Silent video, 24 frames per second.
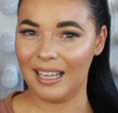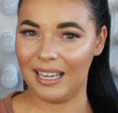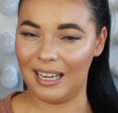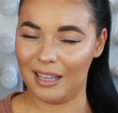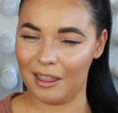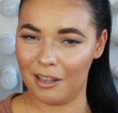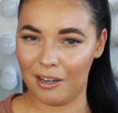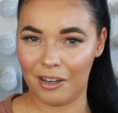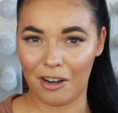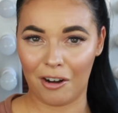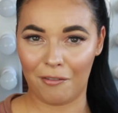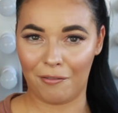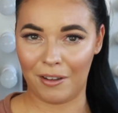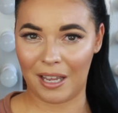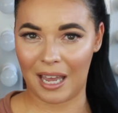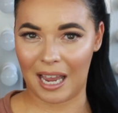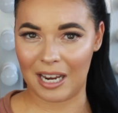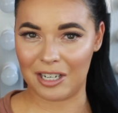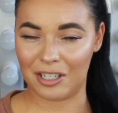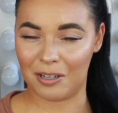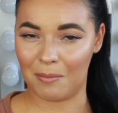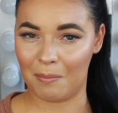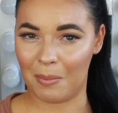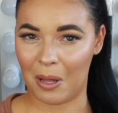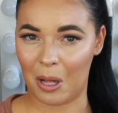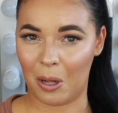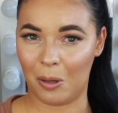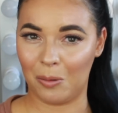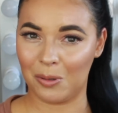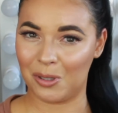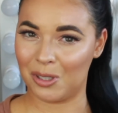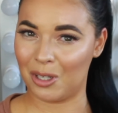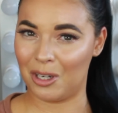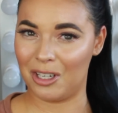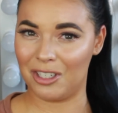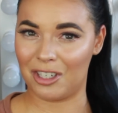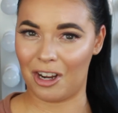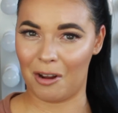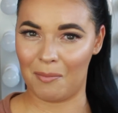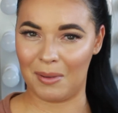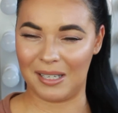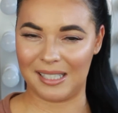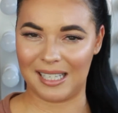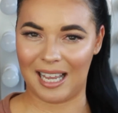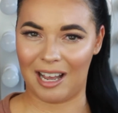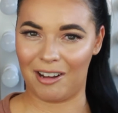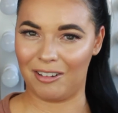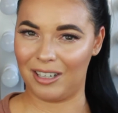Hit the notification bell so you don't
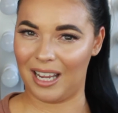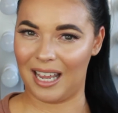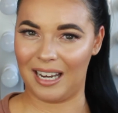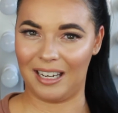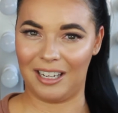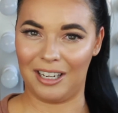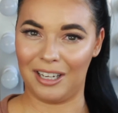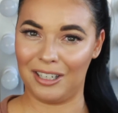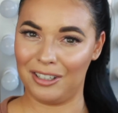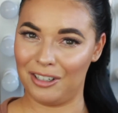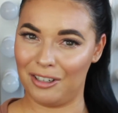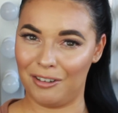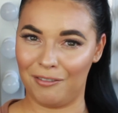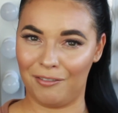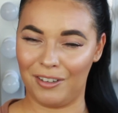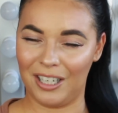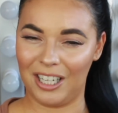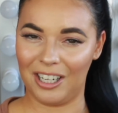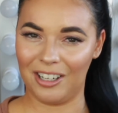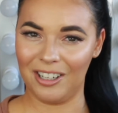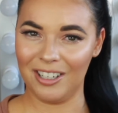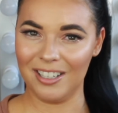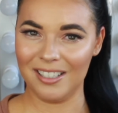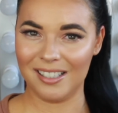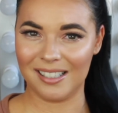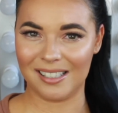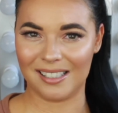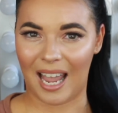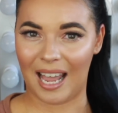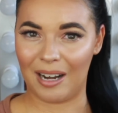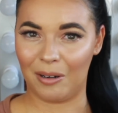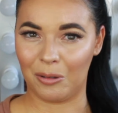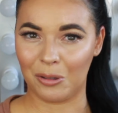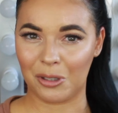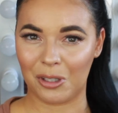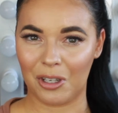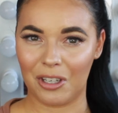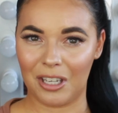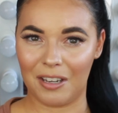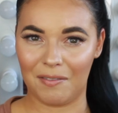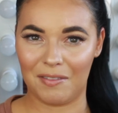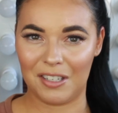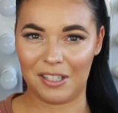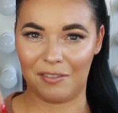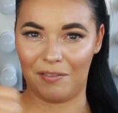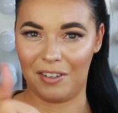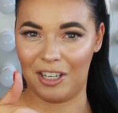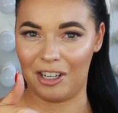miss out on any new videos, and also
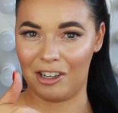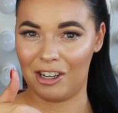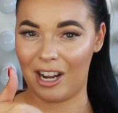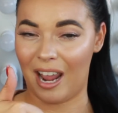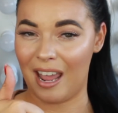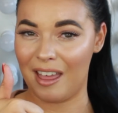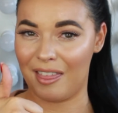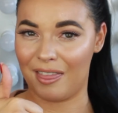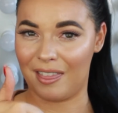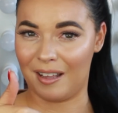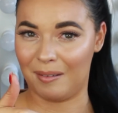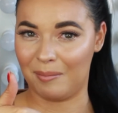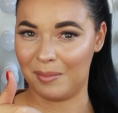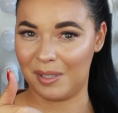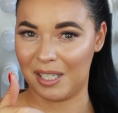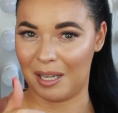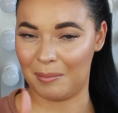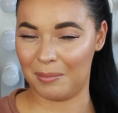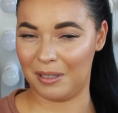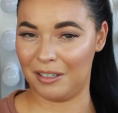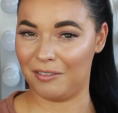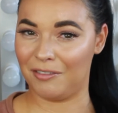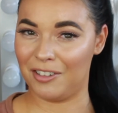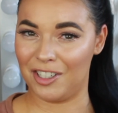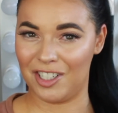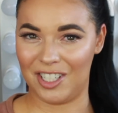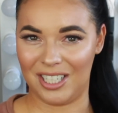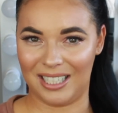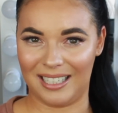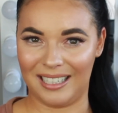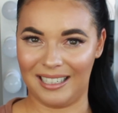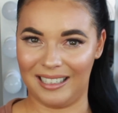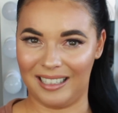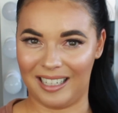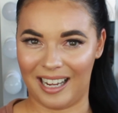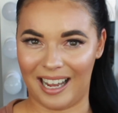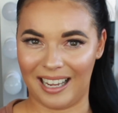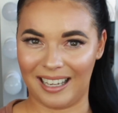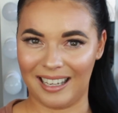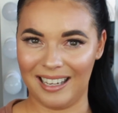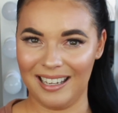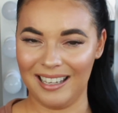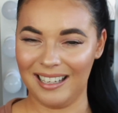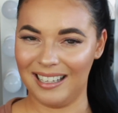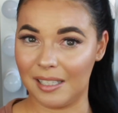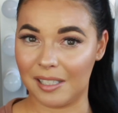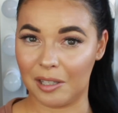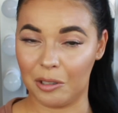give this video a thumbs up if you did like
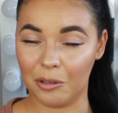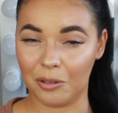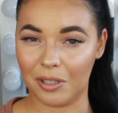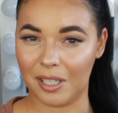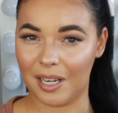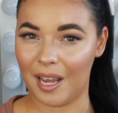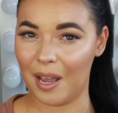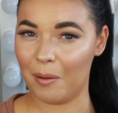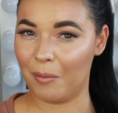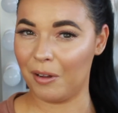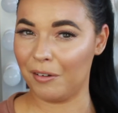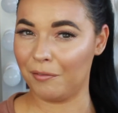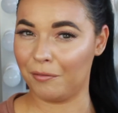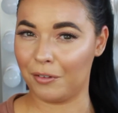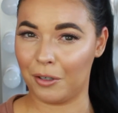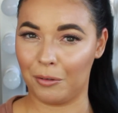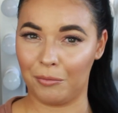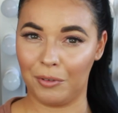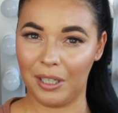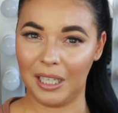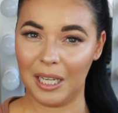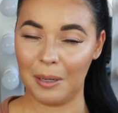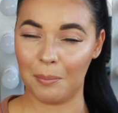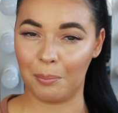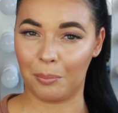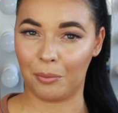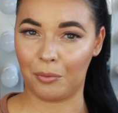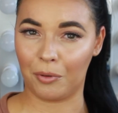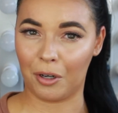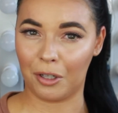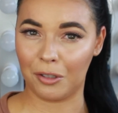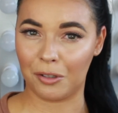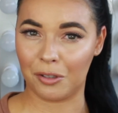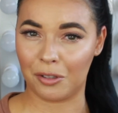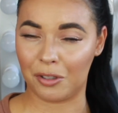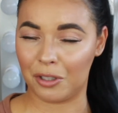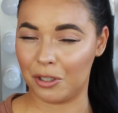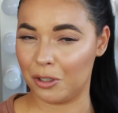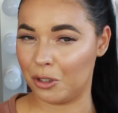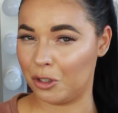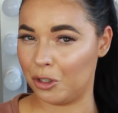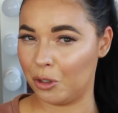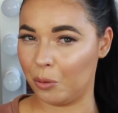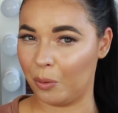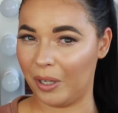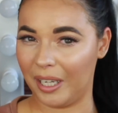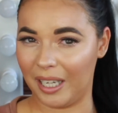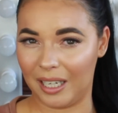it. This look today, I went for a really bronzed,
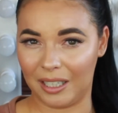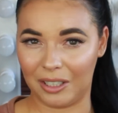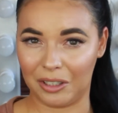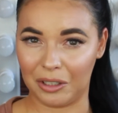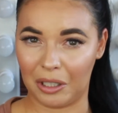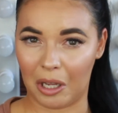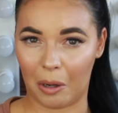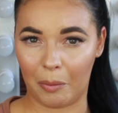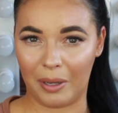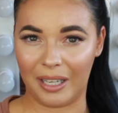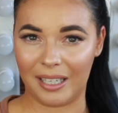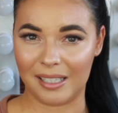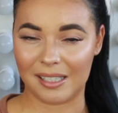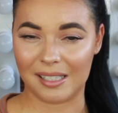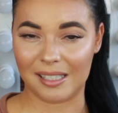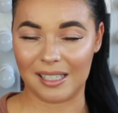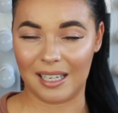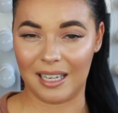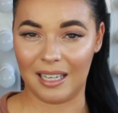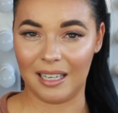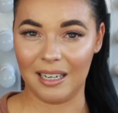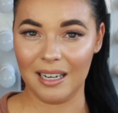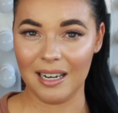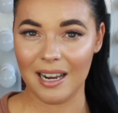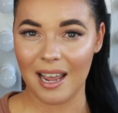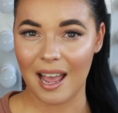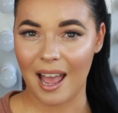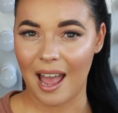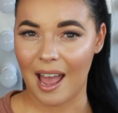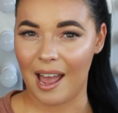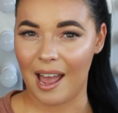dewy, glowing skin